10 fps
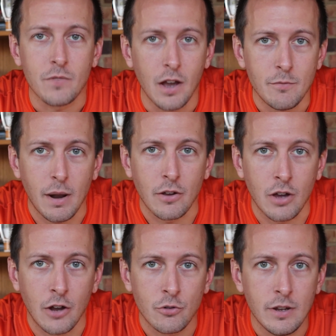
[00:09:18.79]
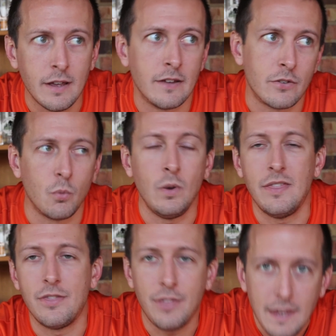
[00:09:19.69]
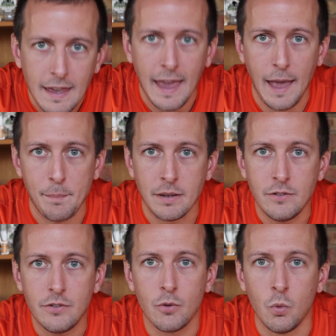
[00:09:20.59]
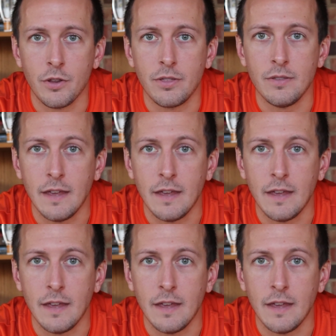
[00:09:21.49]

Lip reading: of mitochondria, as we think happens with